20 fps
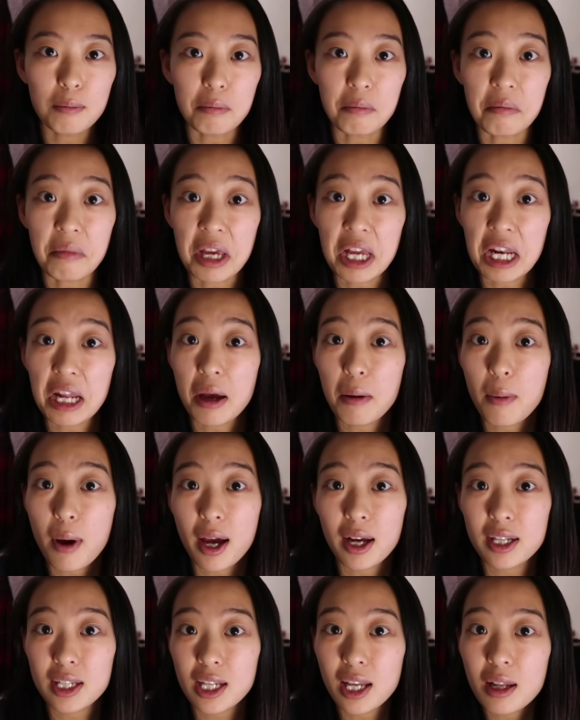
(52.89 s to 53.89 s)
made-up
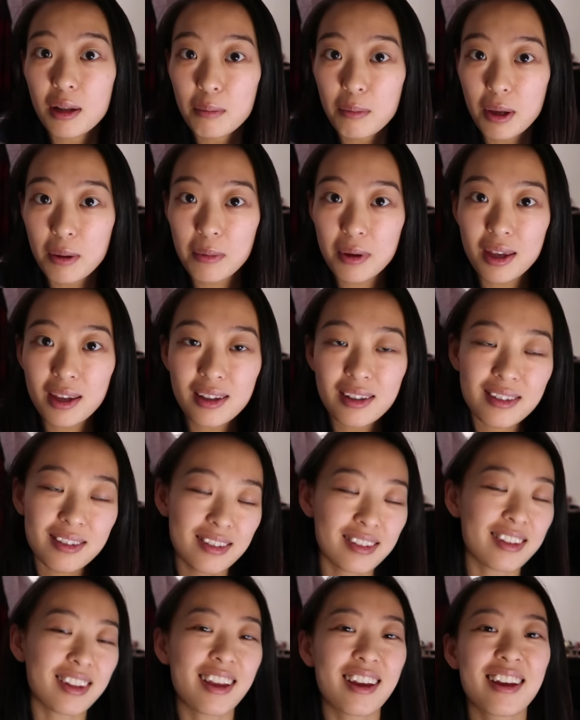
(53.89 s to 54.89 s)
accent maybe,
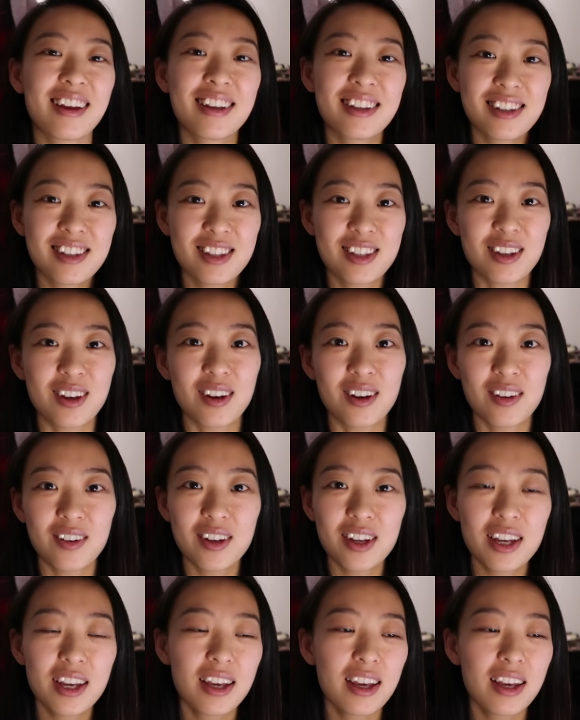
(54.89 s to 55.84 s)
so